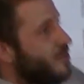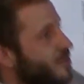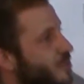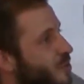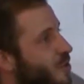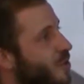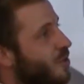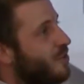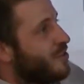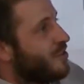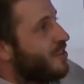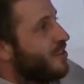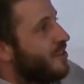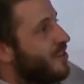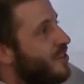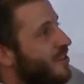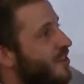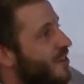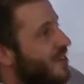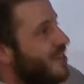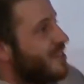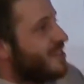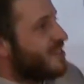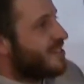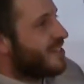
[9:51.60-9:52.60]
more often than
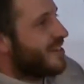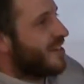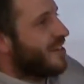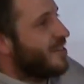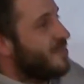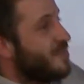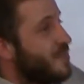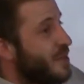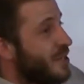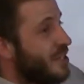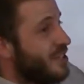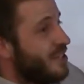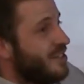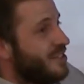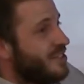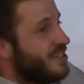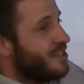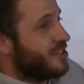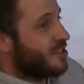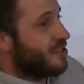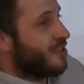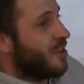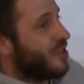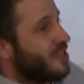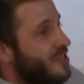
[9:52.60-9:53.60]
not, is to kind of be
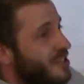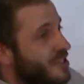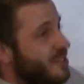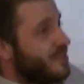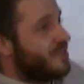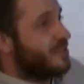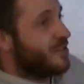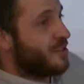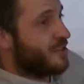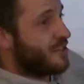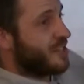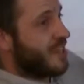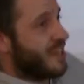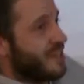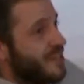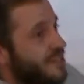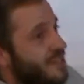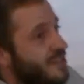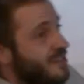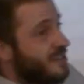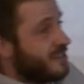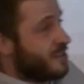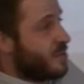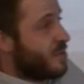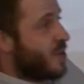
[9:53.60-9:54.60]
destructive. So take
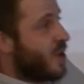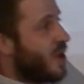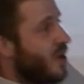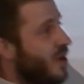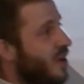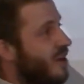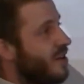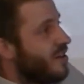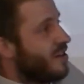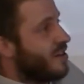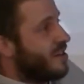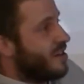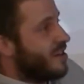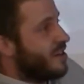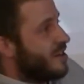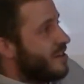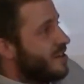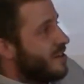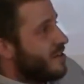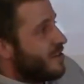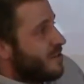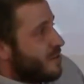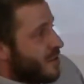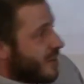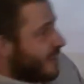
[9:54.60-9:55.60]
things apart,
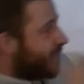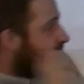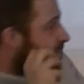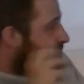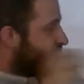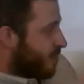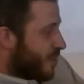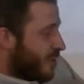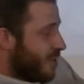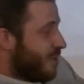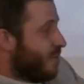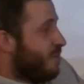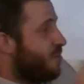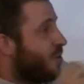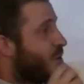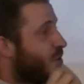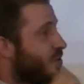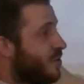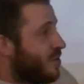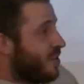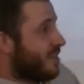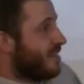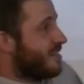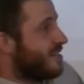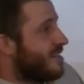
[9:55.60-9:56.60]
kind of
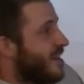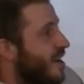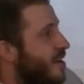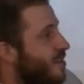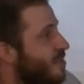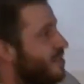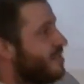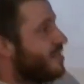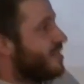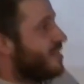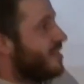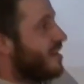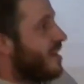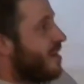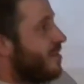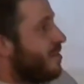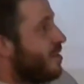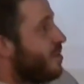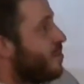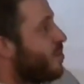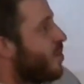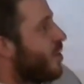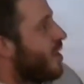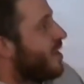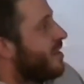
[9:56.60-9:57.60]
pull things out, see how
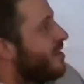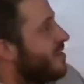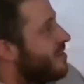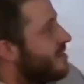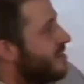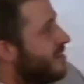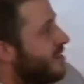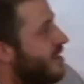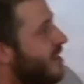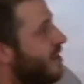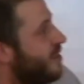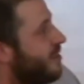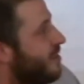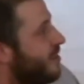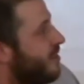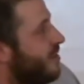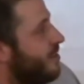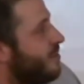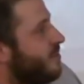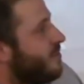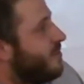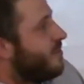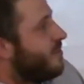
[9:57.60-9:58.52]
they break, see how they